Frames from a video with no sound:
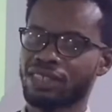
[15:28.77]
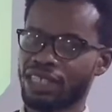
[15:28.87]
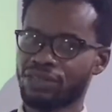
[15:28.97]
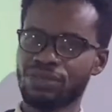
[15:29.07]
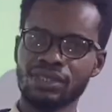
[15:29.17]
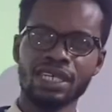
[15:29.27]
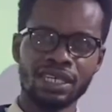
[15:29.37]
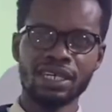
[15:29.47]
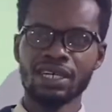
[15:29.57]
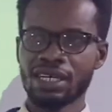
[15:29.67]
get to
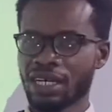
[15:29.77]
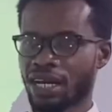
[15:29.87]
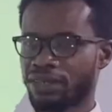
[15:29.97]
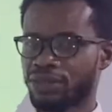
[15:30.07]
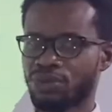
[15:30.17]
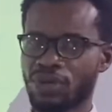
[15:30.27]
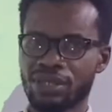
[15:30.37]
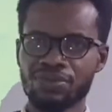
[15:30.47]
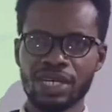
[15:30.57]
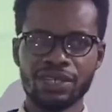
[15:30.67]
the current
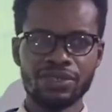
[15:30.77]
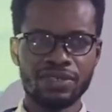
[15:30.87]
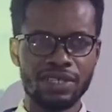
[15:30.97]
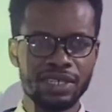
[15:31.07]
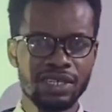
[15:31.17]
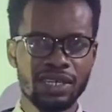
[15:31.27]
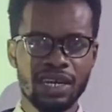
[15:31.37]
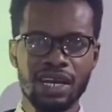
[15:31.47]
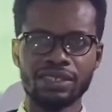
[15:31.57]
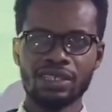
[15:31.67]
one we are using
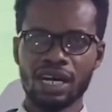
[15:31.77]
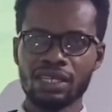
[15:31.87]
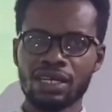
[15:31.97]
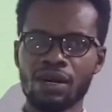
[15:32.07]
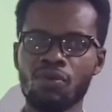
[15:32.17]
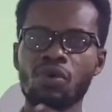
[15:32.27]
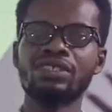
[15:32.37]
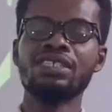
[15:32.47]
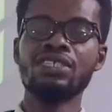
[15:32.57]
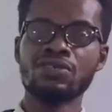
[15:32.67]
and
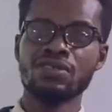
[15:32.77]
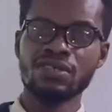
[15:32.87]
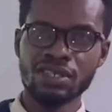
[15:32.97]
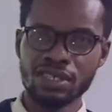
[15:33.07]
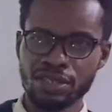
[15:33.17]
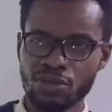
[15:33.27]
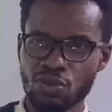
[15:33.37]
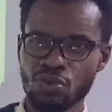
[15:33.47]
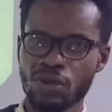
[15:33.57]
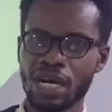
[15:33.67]
what they seek
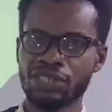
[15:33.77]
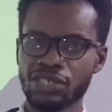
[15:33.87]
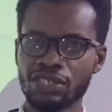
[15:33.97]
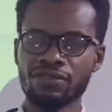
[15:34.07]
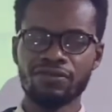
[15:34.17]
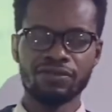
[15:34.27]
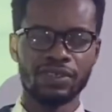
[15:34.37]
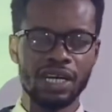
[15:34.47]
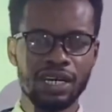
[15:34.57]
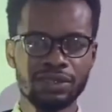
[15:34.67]
to achieve
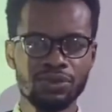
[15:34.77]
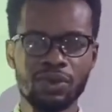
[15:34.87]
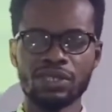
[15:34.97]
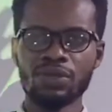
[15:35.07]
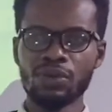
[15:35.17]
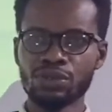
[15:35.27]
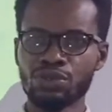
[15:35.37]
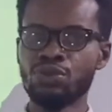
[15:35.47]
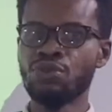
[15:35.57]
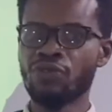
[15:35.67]
and what they want
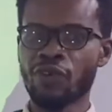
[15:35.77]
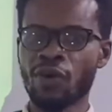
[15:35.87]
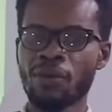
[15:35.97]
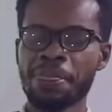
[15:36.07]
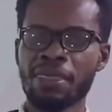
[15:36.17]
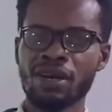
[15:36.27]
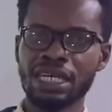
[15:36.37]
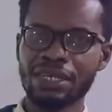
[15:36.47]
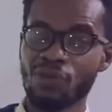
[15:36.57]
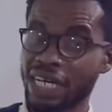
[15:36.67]
to do for
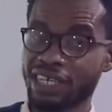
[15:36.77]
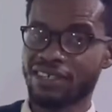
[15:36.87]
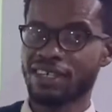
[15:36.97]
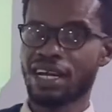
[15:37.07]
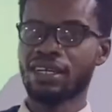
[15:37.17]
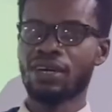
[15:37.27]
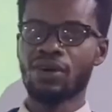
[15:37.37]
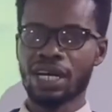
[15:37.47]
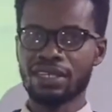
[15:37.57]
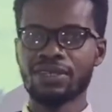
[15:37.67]
workers in Ghana
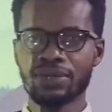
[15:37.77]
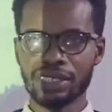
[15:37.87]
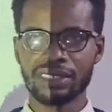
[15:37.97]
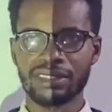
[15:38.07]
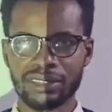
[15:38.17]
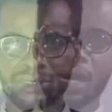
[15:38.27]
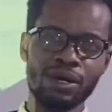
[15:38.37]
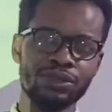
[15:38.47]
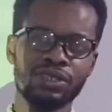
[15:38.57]
or Ghanaian workers. Now, I'll